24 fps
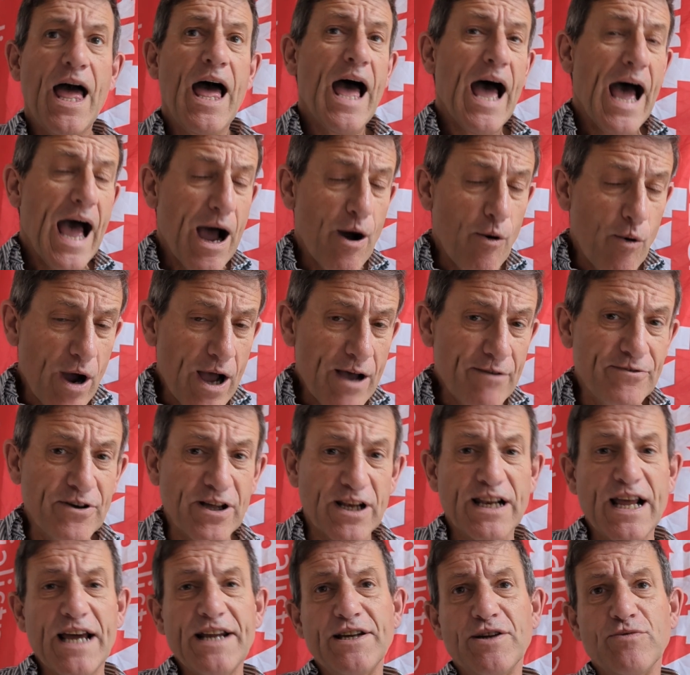However,
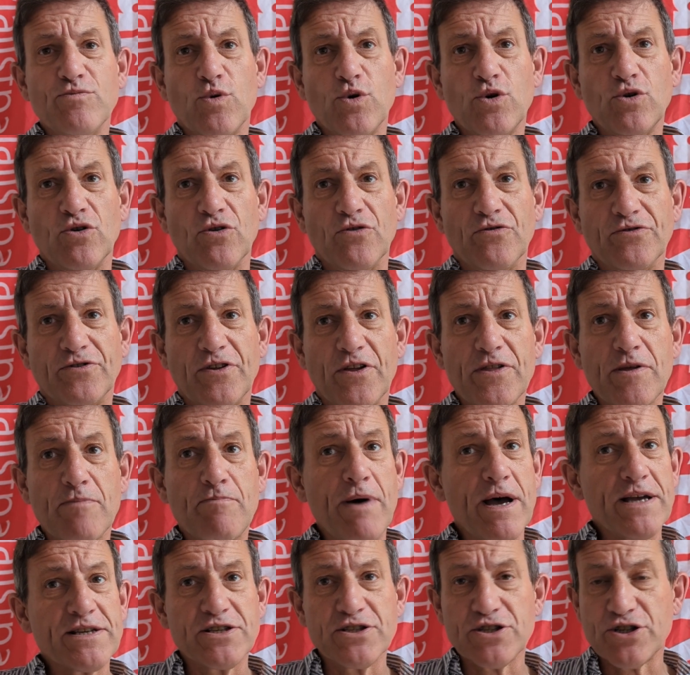Lenin warned that the
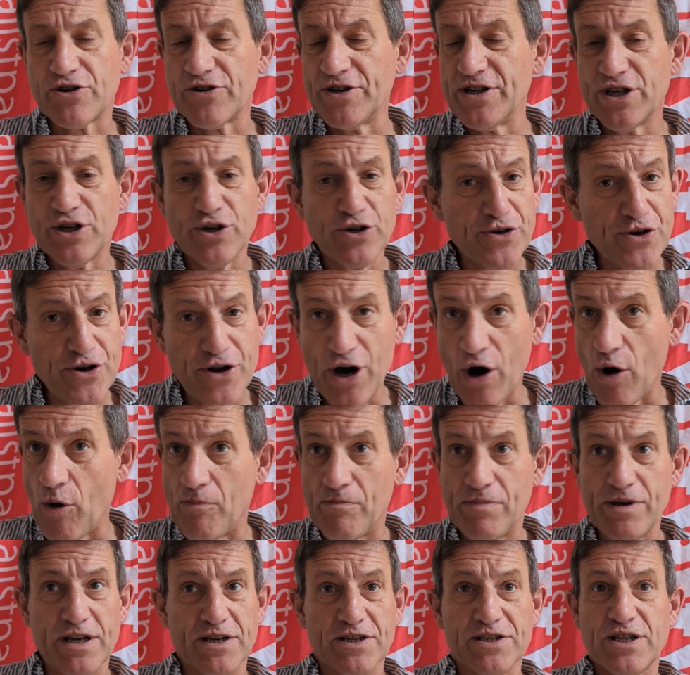peasantry could not
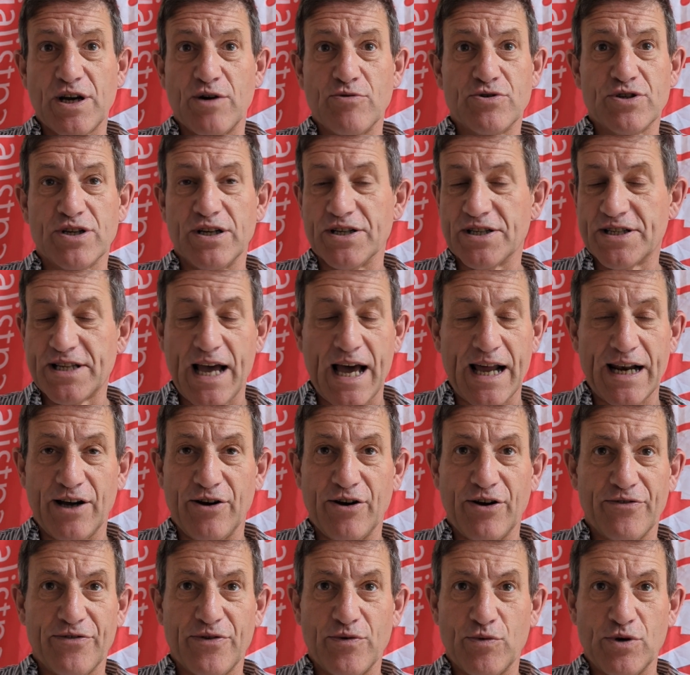be a socialist ally
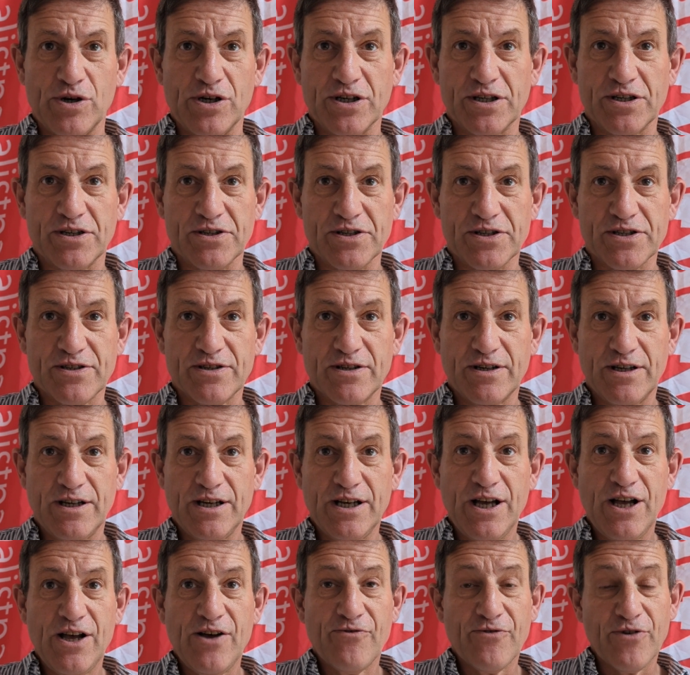of the workers,
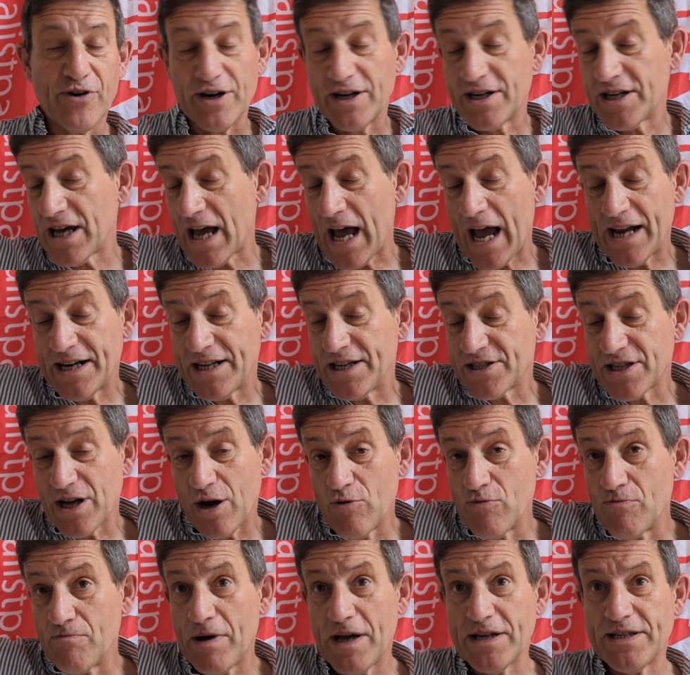for it had its
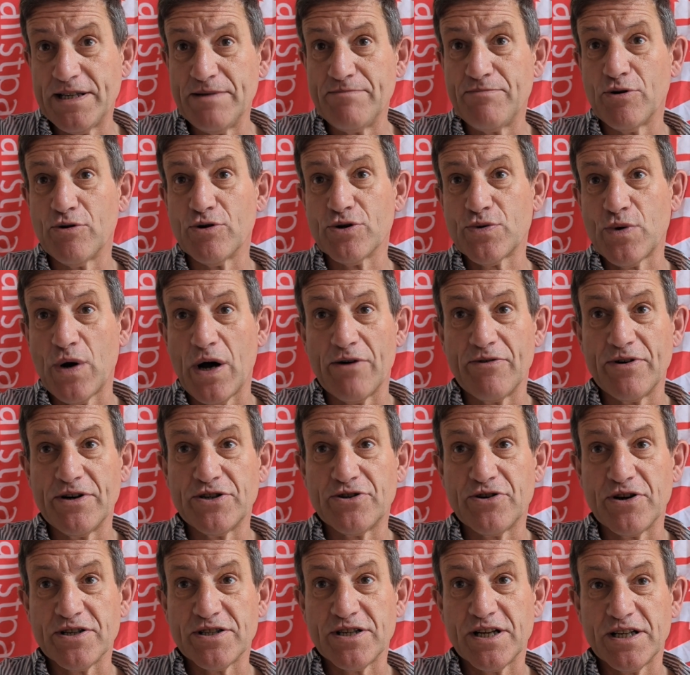own petty bourgeois
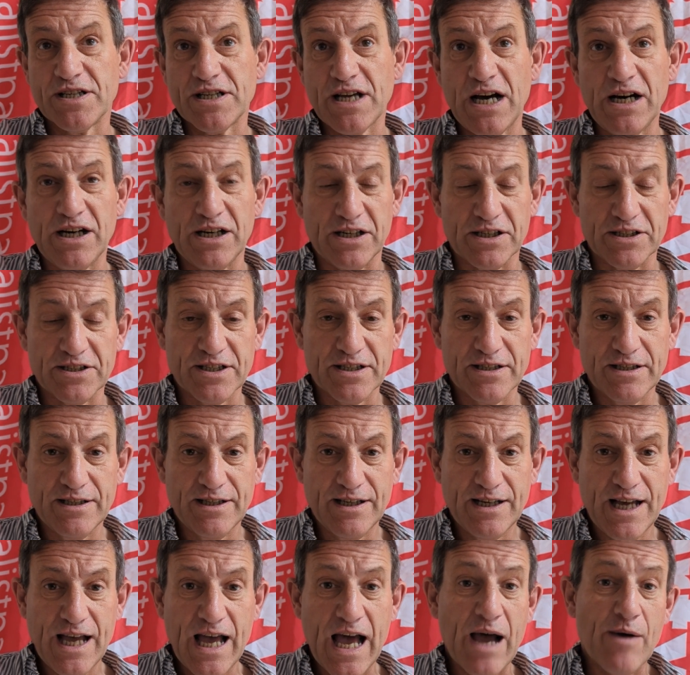interests at heart
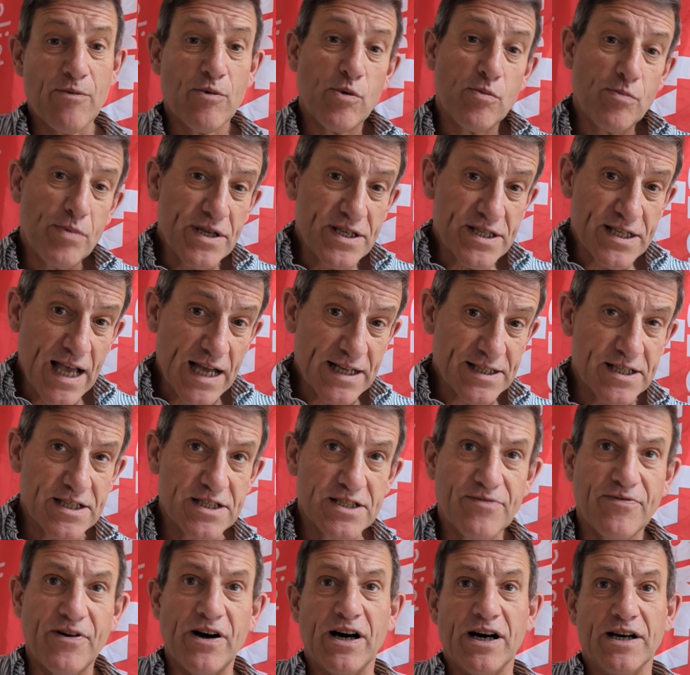and would be
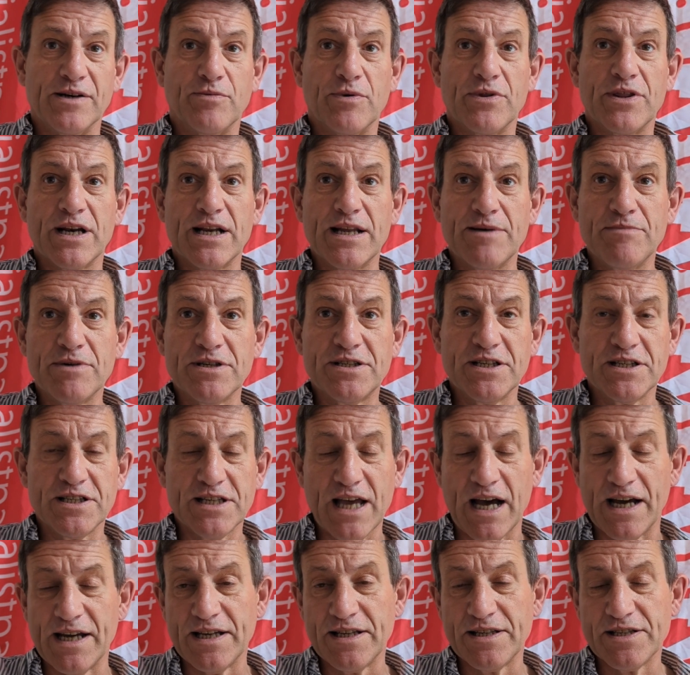satisfied with the limited
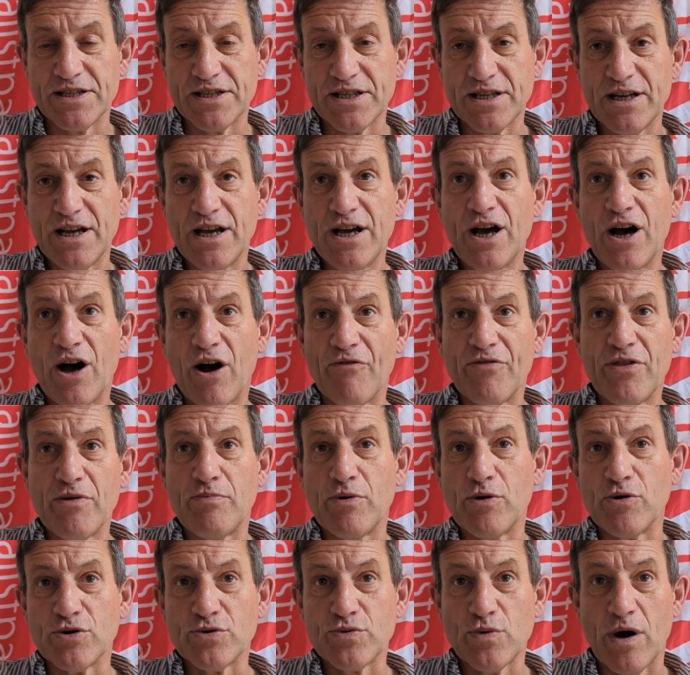gains of the
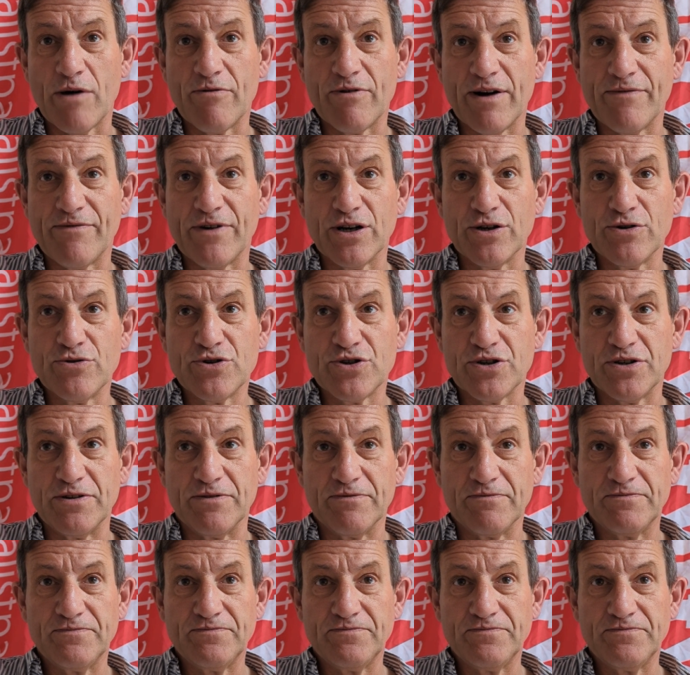bourgeois revolution.